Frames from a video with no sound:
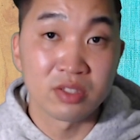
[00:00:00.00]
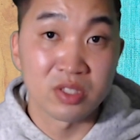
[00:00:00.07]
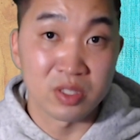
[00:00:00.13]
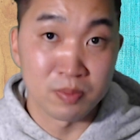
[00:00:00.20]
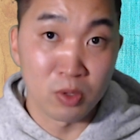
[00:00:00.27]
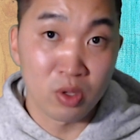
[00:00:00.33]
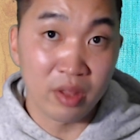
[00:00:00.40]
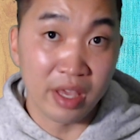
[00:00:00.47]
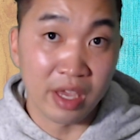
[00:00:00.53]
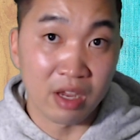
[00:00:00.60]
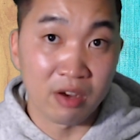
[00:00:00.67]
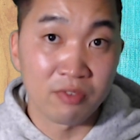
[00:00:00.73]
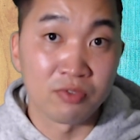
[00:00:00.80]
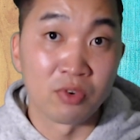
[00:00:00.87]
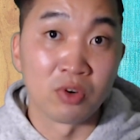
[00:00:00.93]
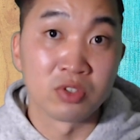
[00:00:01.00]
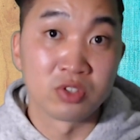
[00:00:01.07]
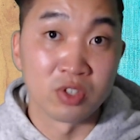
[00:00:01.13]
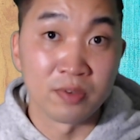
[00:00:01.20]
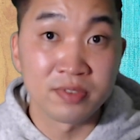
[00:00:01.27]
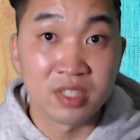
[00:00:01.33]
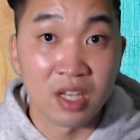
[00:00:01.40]
Small air for
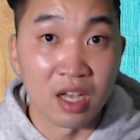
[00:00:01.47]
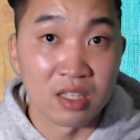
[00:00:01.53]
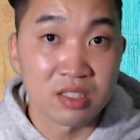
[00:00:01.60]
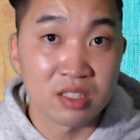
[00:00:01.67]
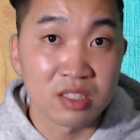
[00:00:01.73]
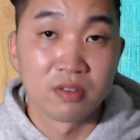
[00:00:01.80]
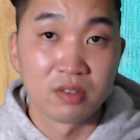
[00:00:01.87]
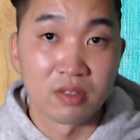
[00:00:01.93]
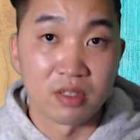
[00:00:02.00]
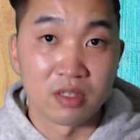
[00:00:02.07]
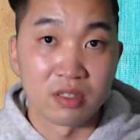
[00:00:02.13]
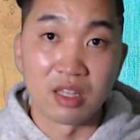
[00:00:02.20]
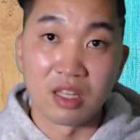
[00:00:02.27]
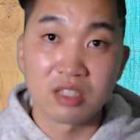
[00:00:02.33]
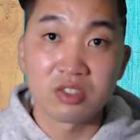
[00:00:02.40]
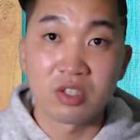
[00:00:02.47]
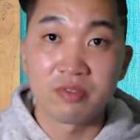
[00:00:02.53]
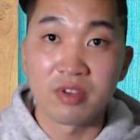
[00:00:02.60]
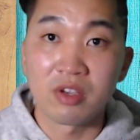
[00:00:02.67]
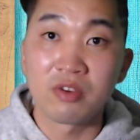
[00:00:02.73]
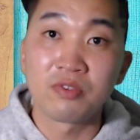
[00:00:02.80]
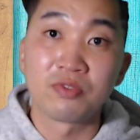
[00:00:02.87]
soft consonant and lots
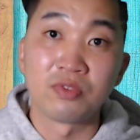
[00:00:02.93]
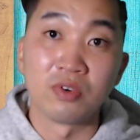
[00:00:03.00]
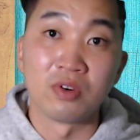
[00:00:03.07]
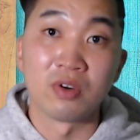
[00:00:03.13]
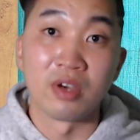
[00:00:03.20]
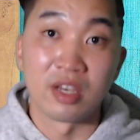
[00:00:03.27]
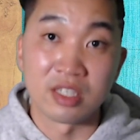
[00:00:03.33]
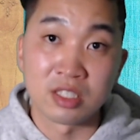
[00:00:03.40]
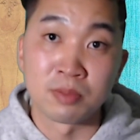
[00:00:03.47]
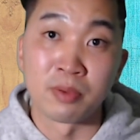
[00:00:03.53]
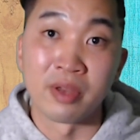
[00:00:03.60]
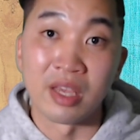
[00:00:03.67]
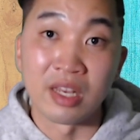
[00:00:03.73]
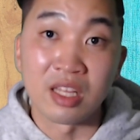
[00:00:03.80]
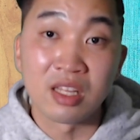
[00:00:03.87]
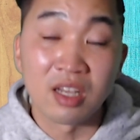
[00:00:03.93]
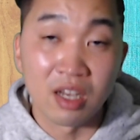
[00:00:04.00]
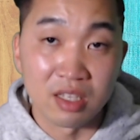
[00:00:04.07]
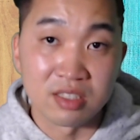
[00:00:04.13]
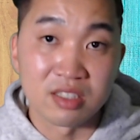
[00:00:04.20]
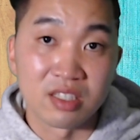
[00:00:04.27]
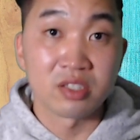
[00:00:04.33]
of air for aspirated
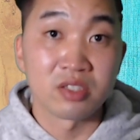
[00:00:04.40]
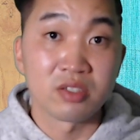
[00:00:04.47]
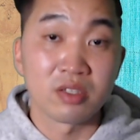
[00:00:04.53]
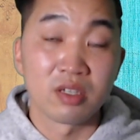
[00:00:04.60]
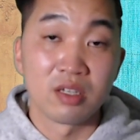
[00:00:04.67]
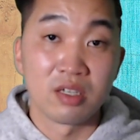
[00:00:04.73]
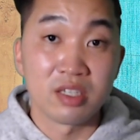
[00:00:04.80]
consonant.